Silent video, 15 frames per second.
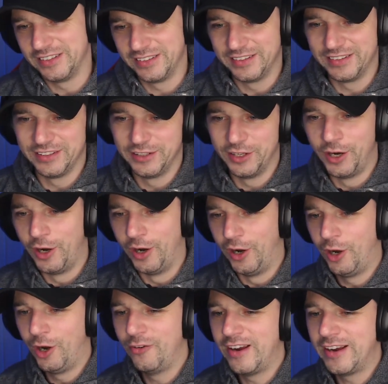Yo,
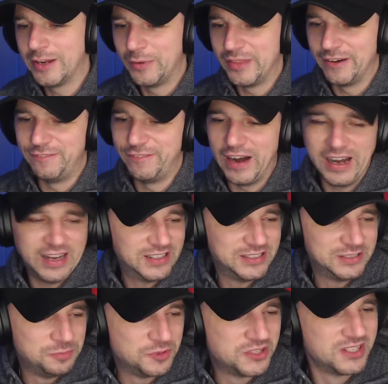already with the
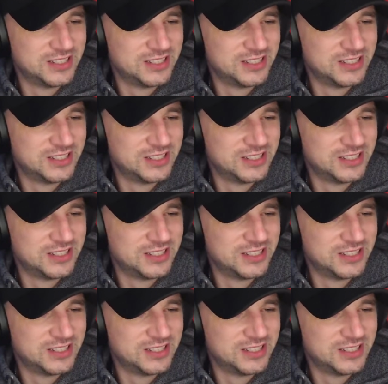vibes.